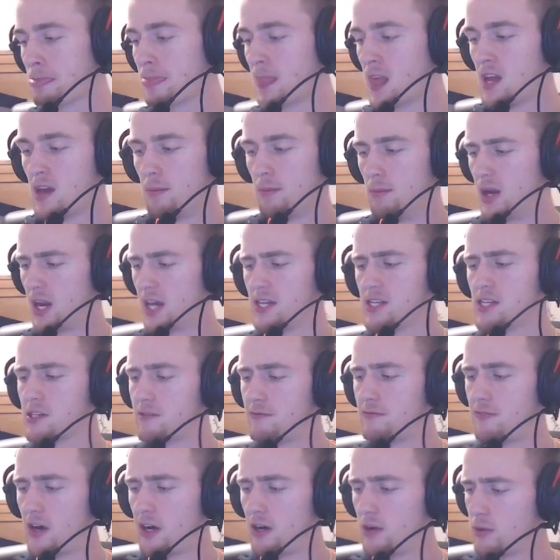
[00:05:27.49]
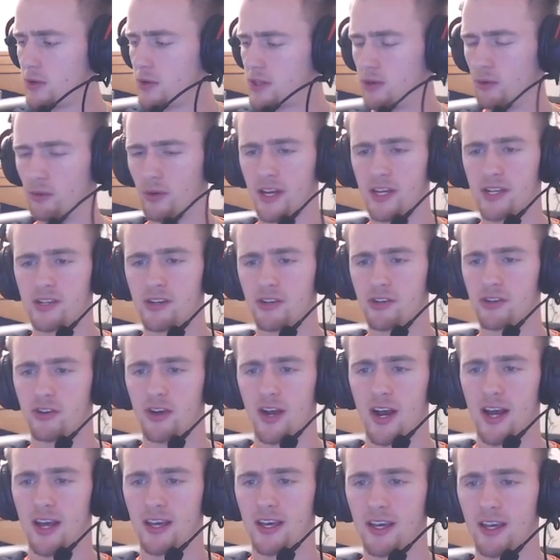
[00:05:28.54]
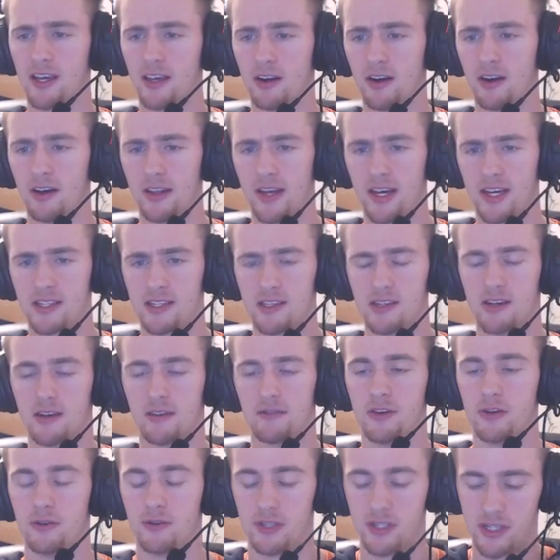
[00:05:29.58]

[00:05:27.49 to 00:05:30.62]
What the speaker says: But I just found with the Razer tracking and all that stuff, it